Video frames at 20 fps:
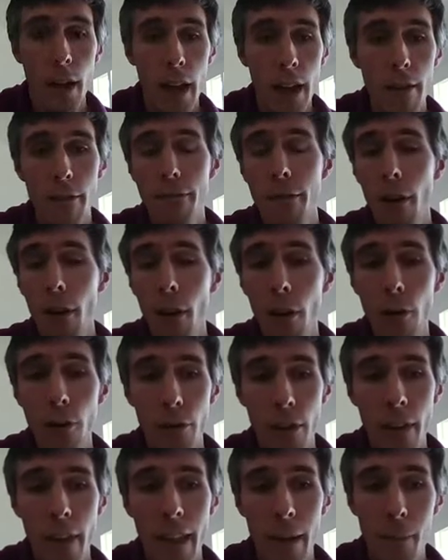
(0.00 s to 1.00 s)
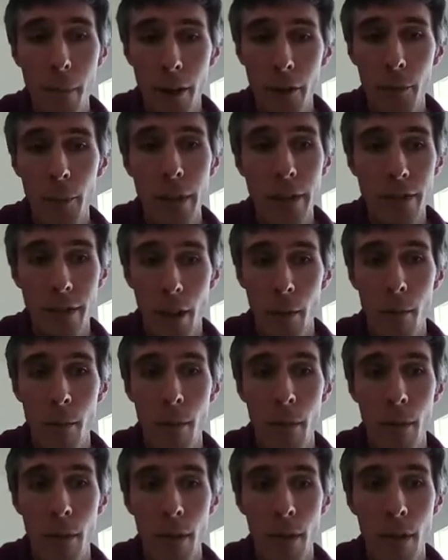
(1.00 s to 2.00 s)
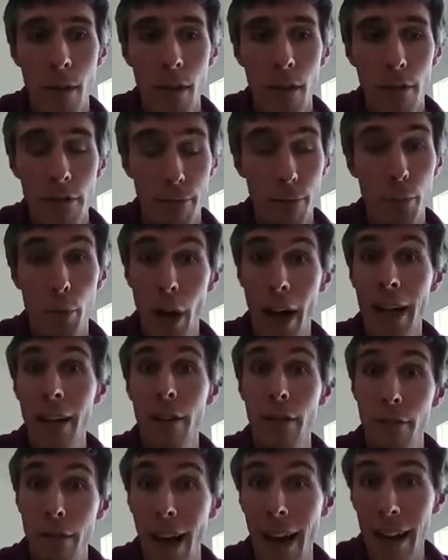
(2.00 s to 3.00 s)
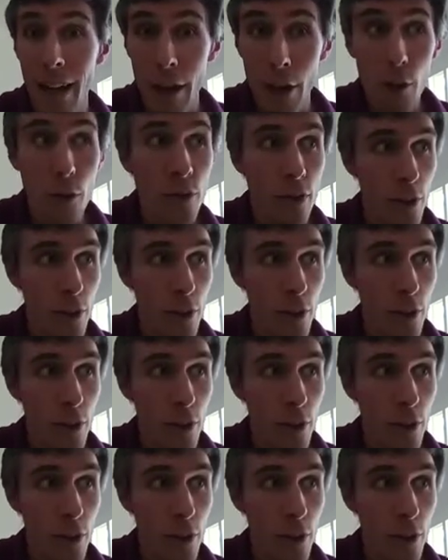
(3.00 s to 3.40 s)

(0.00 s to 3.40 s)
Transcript: it follows that there must be some brand value.